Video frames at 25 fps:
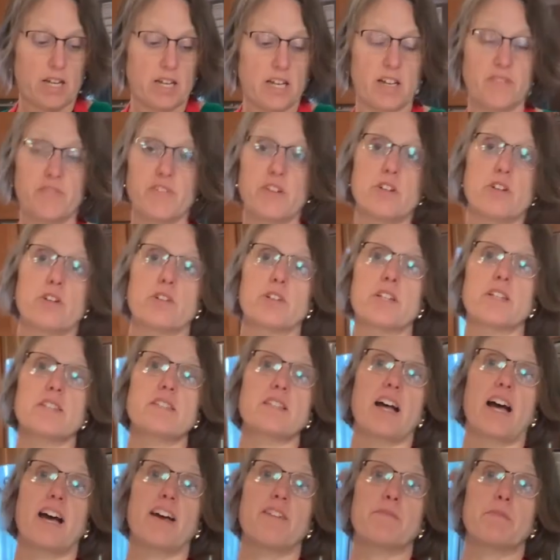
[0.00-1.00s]
If you notice,
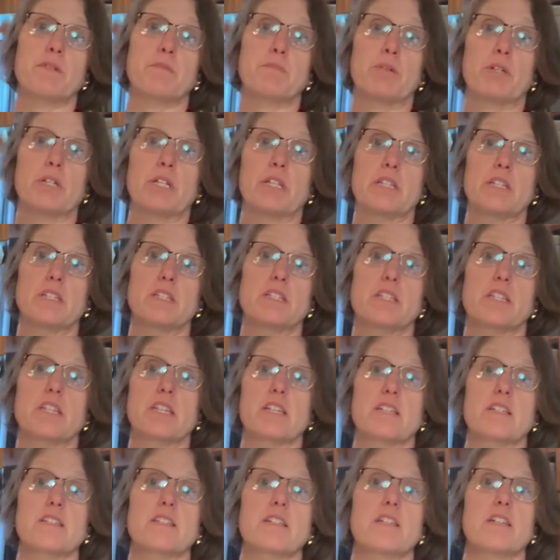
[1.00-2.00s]
I've been putting these
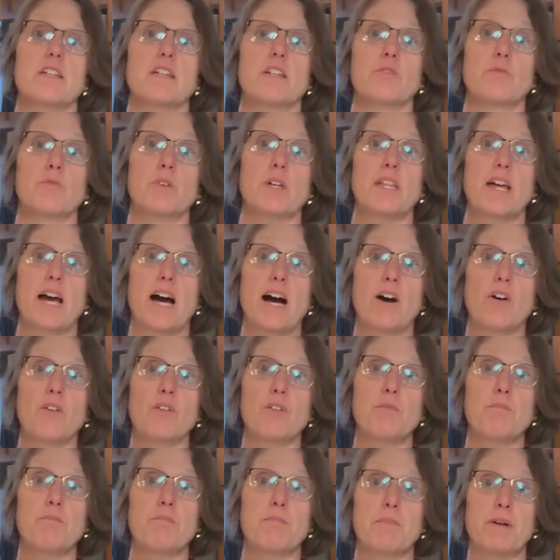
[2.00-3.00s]
things in without
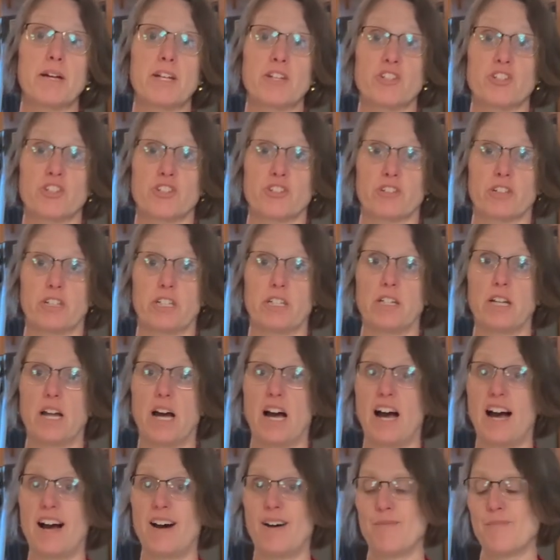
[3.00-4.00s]
measuring.
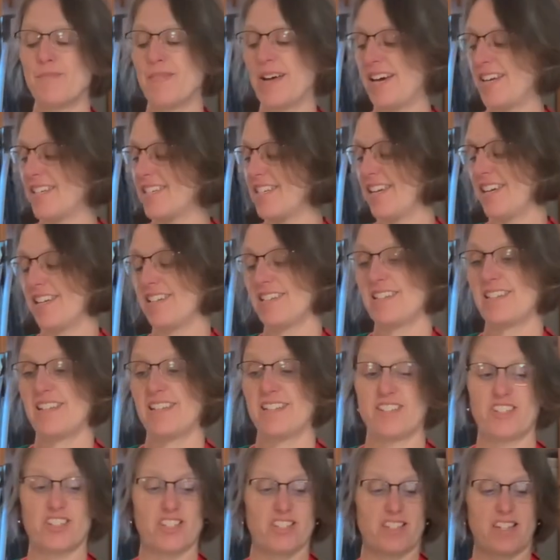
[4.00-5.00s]
I tend to
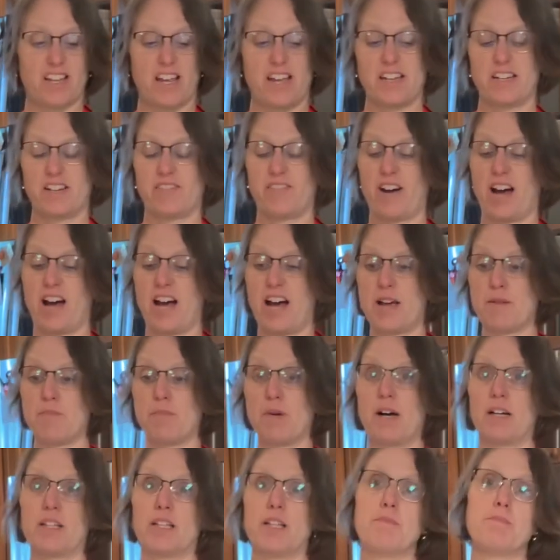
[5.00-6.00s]
just kind of
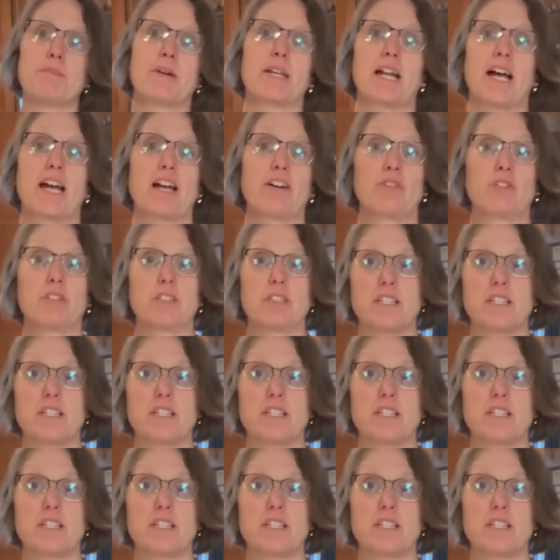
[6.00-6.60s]
eyeball it, but I will